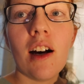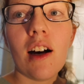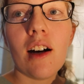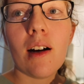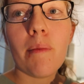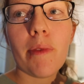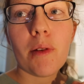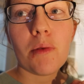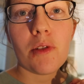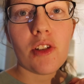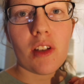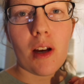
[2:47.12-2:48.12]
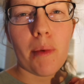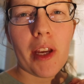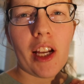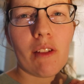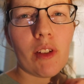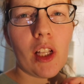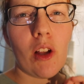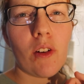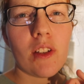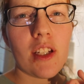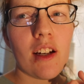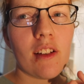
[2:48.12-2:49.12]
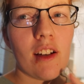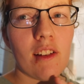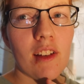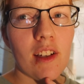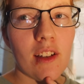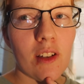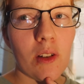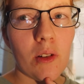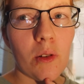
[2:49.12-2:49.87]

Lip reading: It was just coming out of a lockdown, I think,